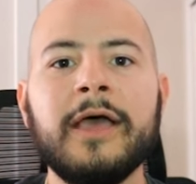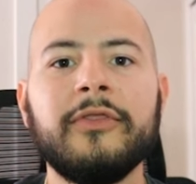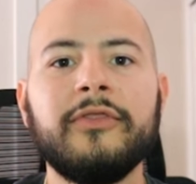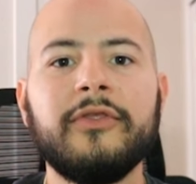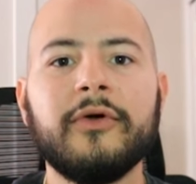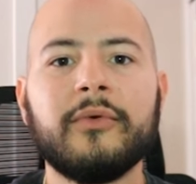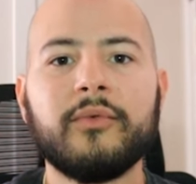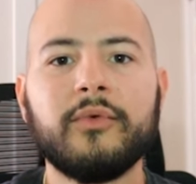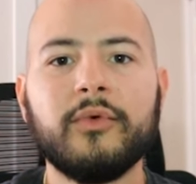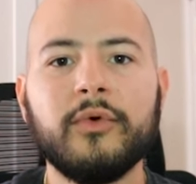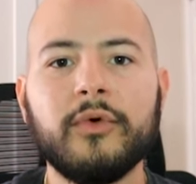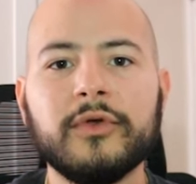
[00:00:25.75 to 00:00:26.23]

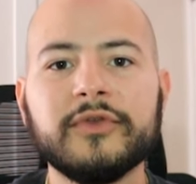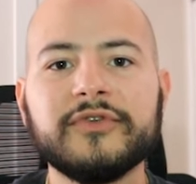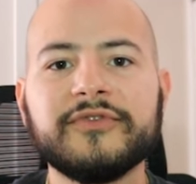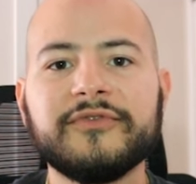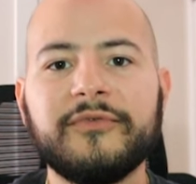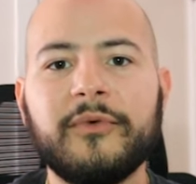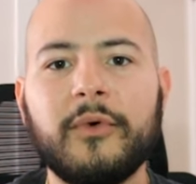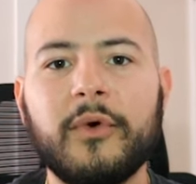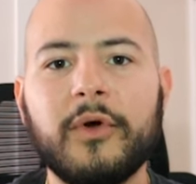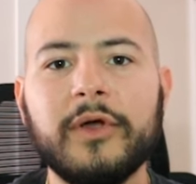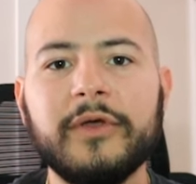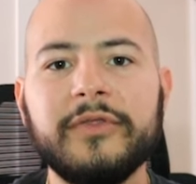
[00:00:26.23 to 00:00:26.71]
the rules
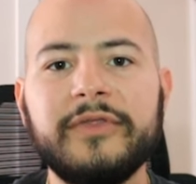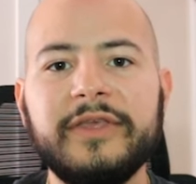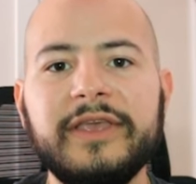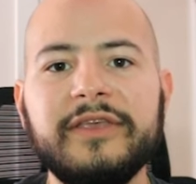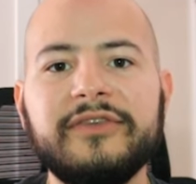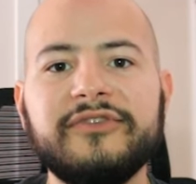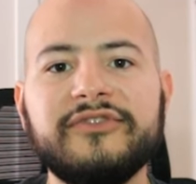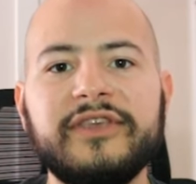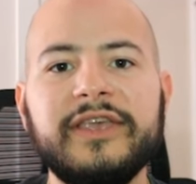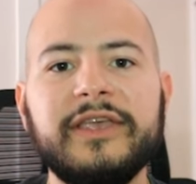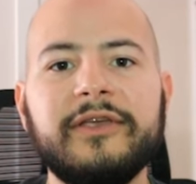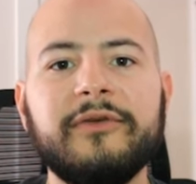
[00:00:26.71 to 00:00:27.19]
for
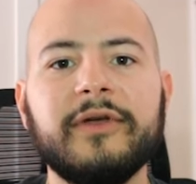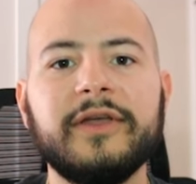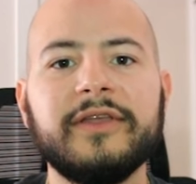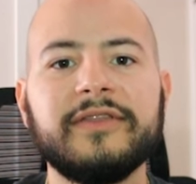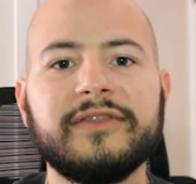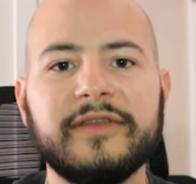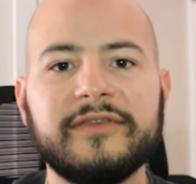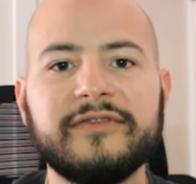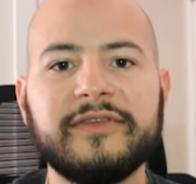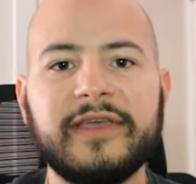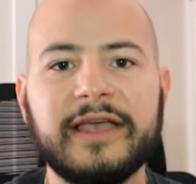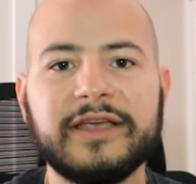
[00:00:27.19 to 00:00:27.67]
the
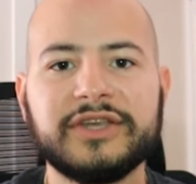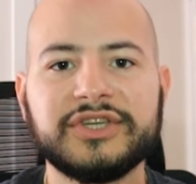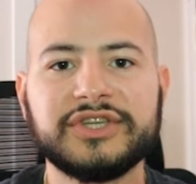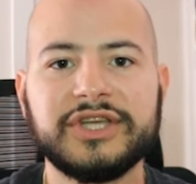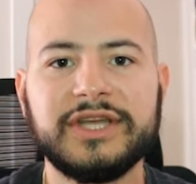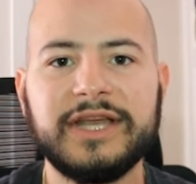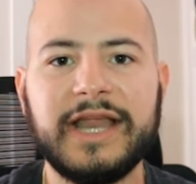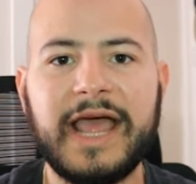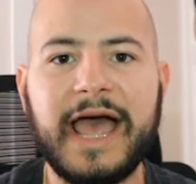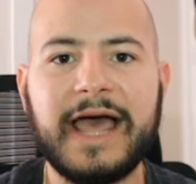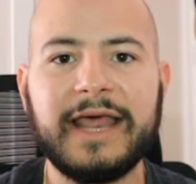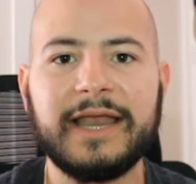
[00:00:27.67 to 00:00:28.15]
secret
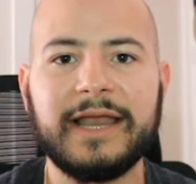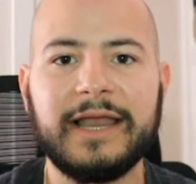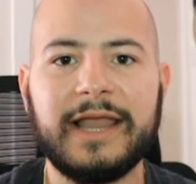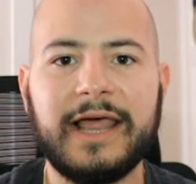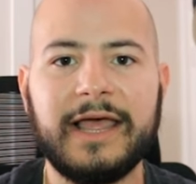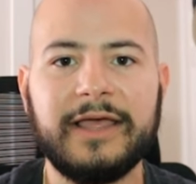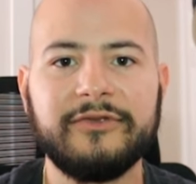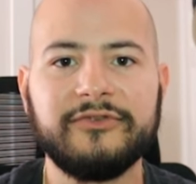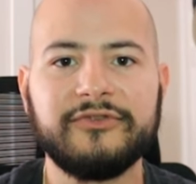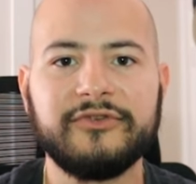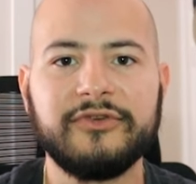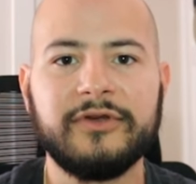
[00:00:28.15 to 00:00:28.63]
detection
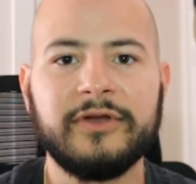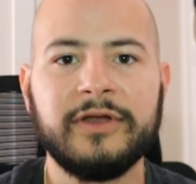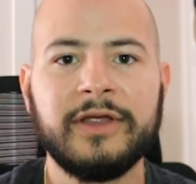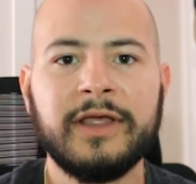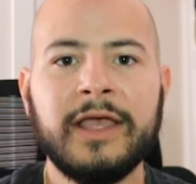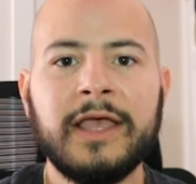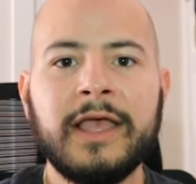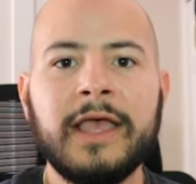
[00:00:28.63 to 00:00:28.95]
analyzer